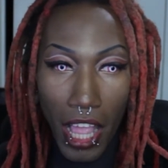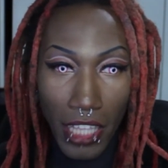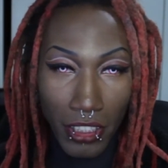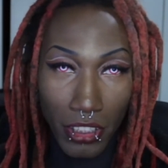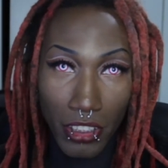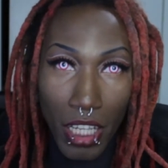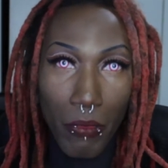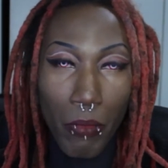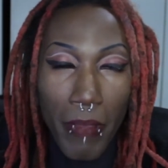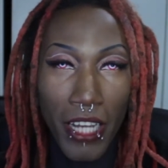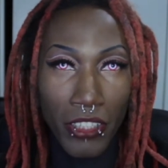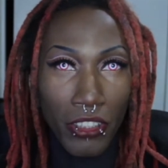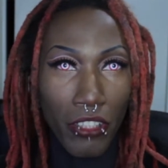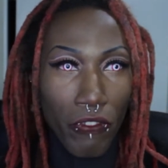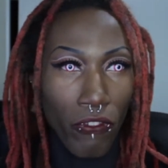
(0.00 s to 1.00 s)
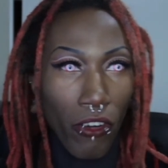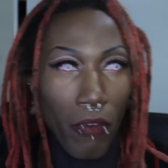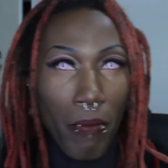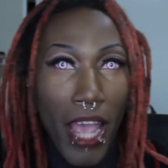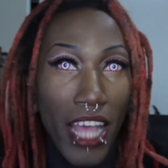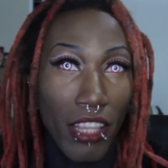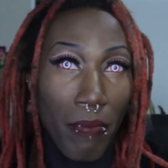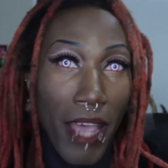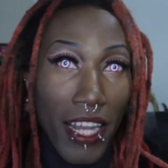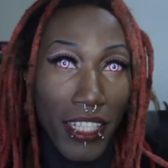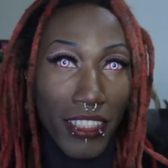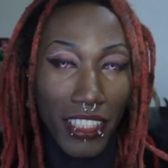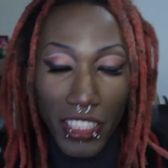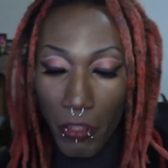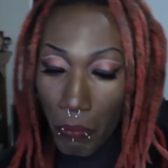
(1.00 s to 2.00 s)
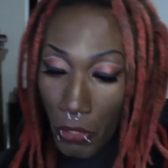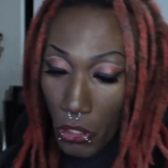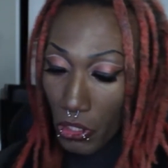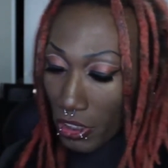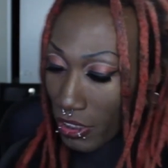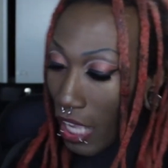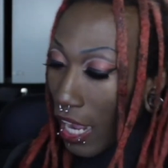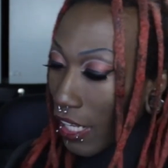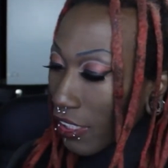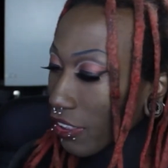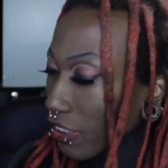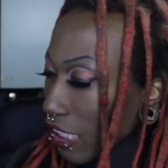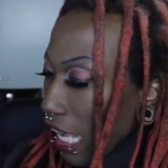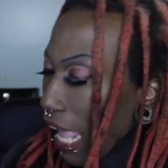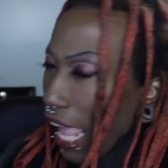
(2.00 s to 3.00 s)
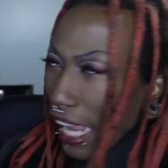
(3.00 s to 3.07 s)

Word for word: as a double major for mathematics and computer science.